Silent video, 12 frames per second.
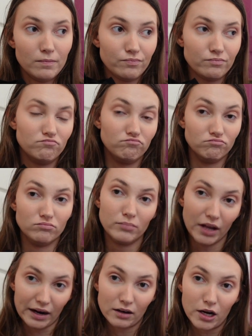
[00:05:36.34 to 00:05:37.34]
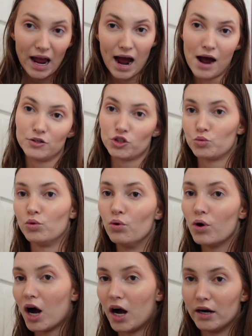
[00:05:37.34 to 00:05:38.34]
like casual
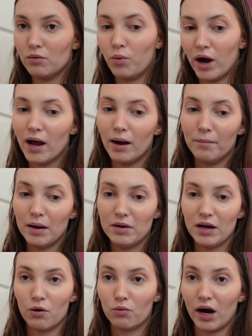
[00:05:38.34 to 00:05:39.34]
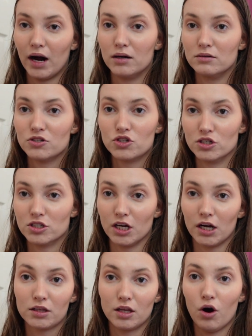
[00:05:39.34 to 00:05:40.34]
kind of wear, maybe around just
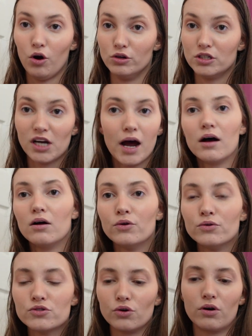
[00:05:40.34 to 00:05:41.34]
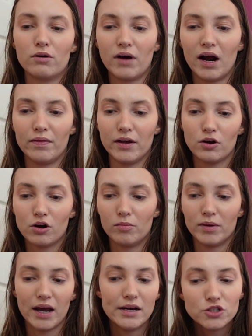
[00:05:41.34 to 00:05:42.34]
like the hotels or around the
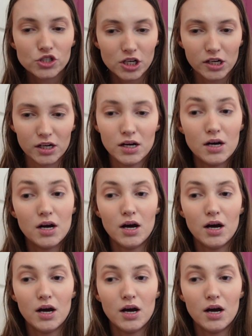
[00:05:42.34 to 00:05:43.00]
accommodation.